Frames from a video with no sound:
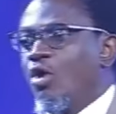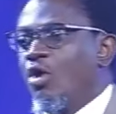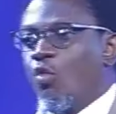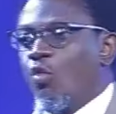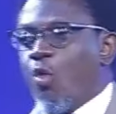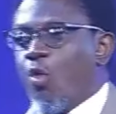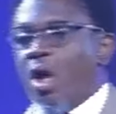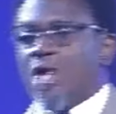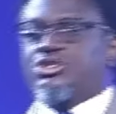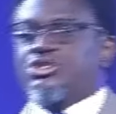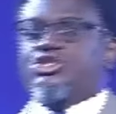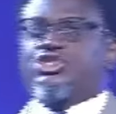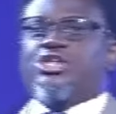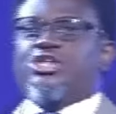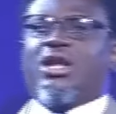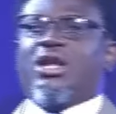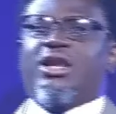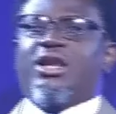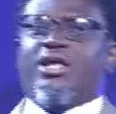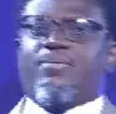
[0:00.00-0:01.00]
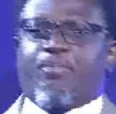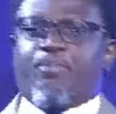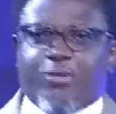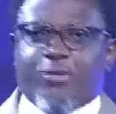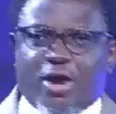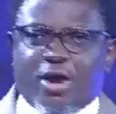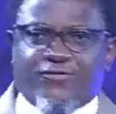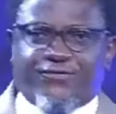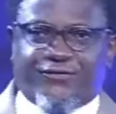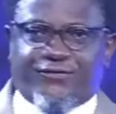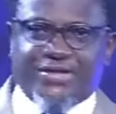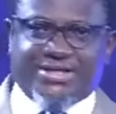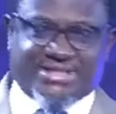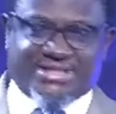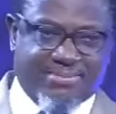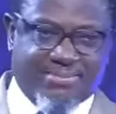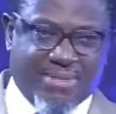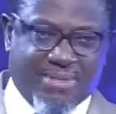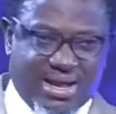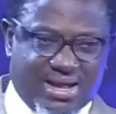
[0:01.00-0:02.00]
what shall it profit
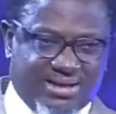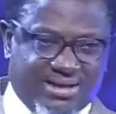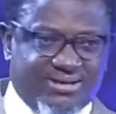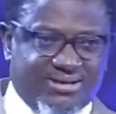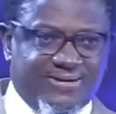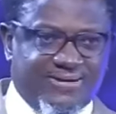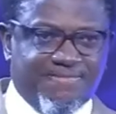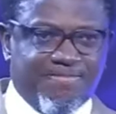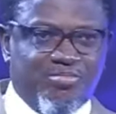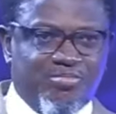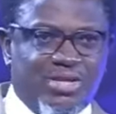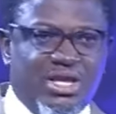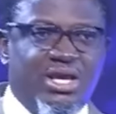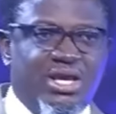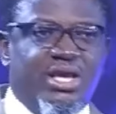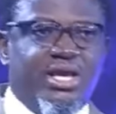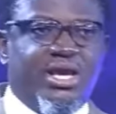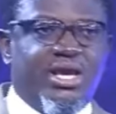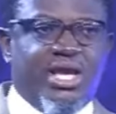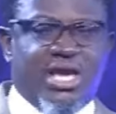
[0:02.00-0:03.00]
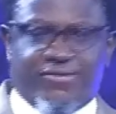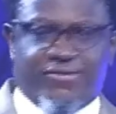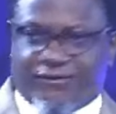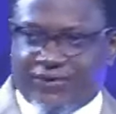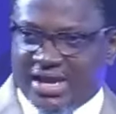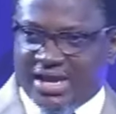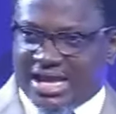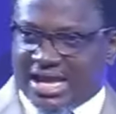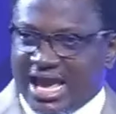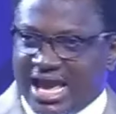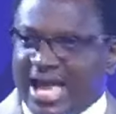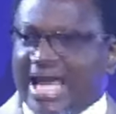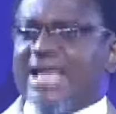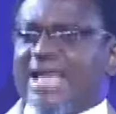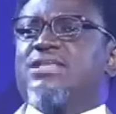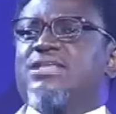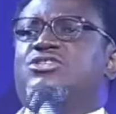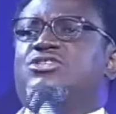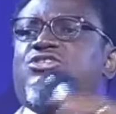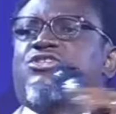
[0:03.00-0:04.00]
a man if he
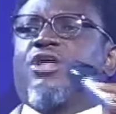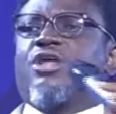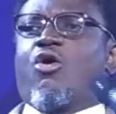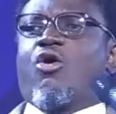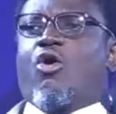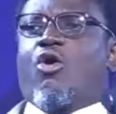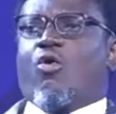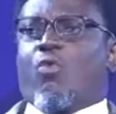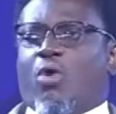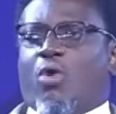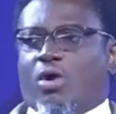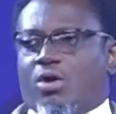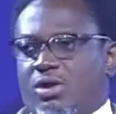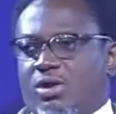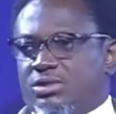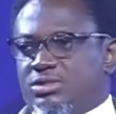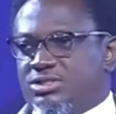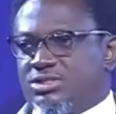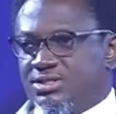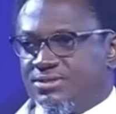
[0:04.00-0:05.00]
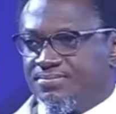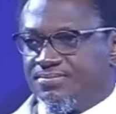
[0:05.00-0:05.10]
gains the whole world